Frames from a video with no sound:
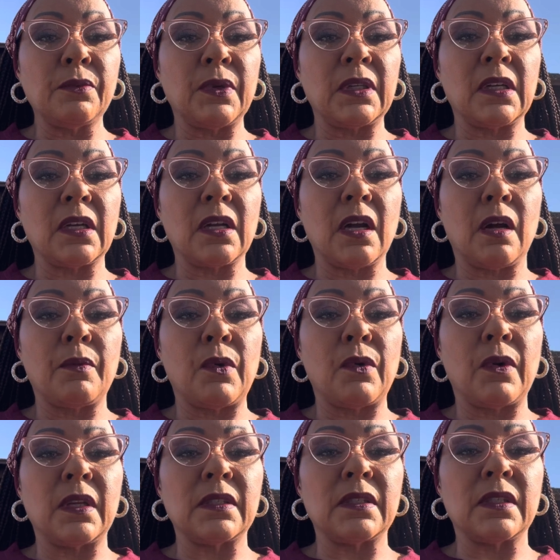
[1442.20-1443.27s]
wanted to come
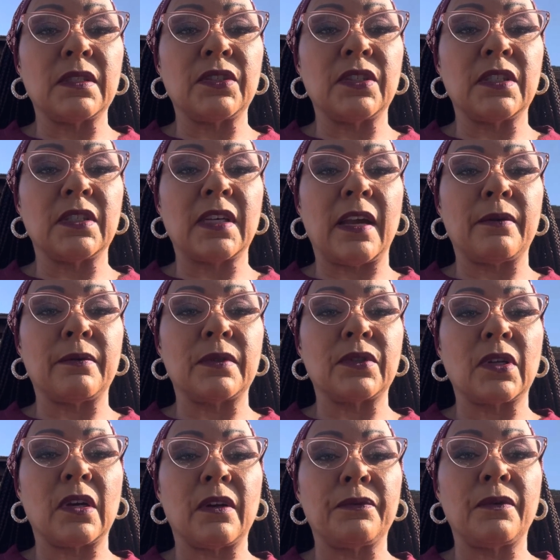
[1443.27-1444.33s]
on and just chit chat
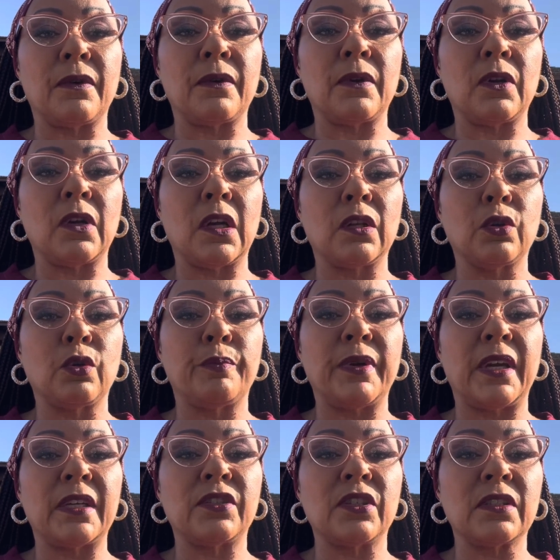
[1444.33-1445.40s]
with y'all for a little
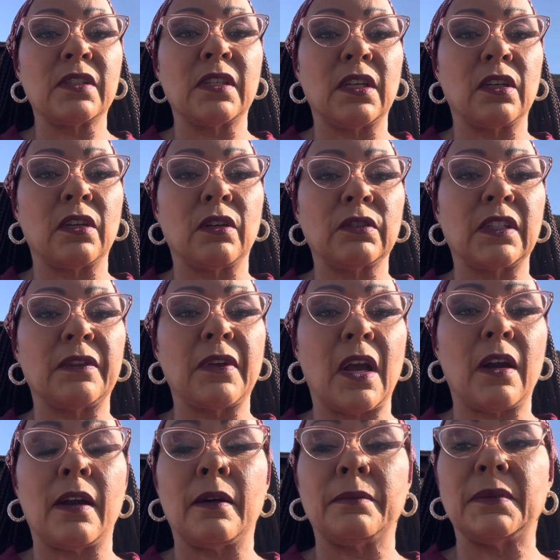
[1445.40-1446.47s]
bit, just to give
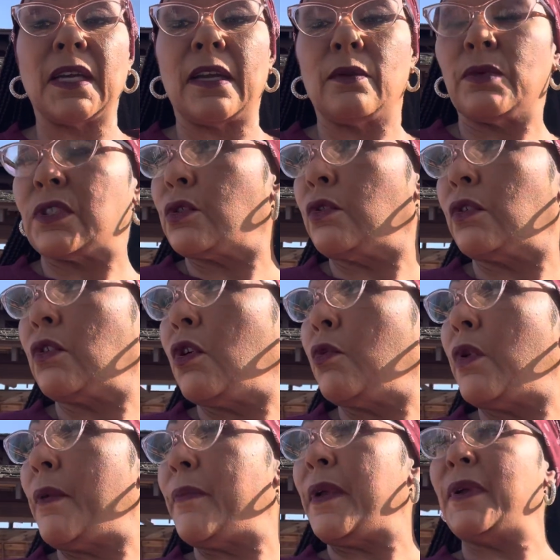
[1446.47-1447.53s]
y'all an update of what's going
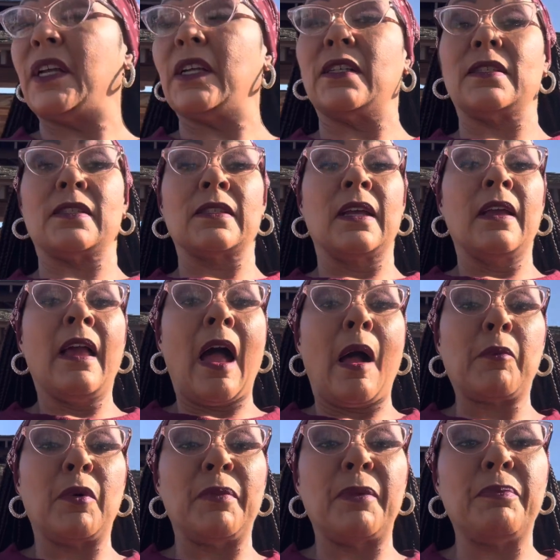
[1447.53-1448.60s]
on with me, because
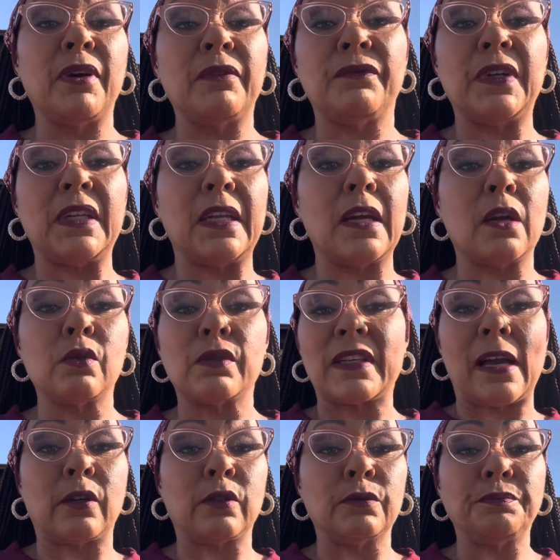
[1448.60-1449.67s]
I'm gonna be putting videos
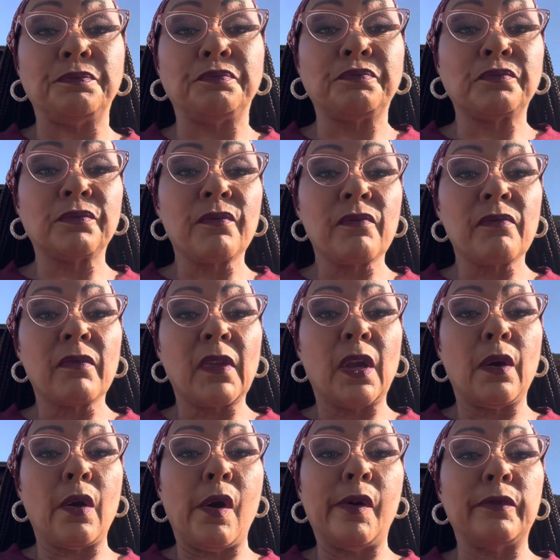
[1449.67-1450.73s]
out
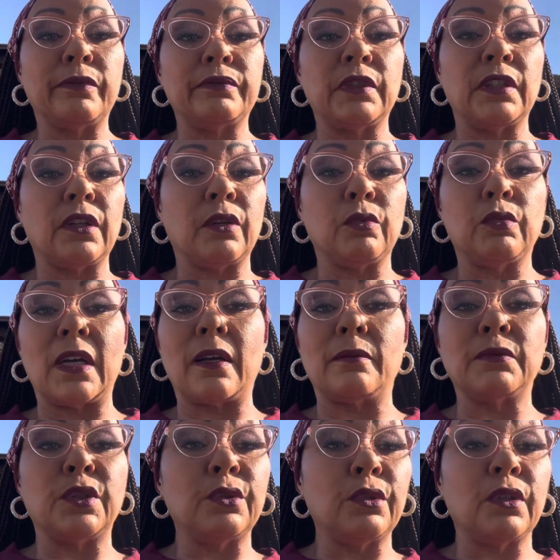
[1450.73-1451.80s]
of what
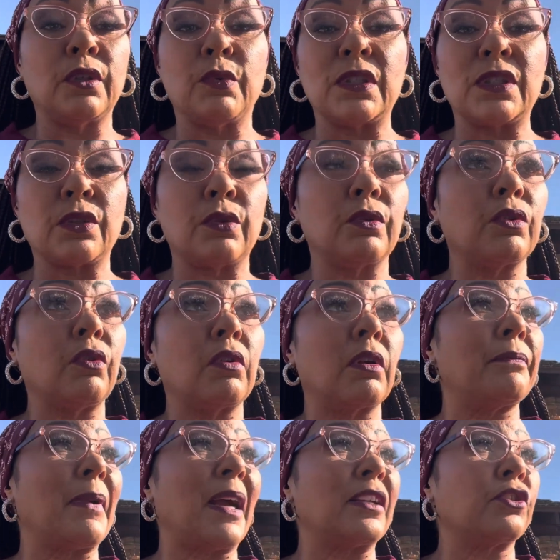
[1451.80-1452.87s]
I'm doing and what's going on
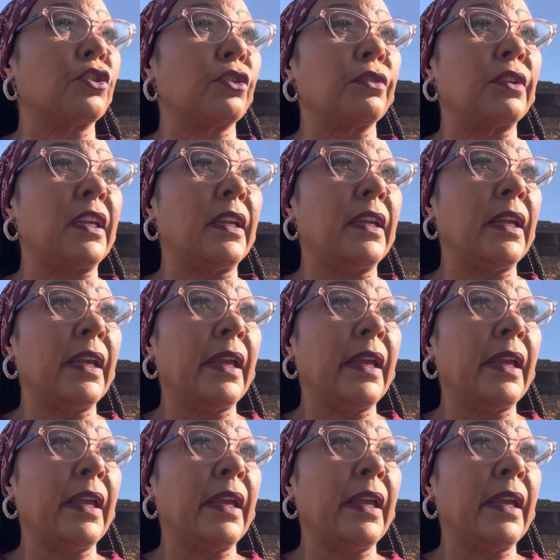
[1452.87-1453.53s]
of my journey.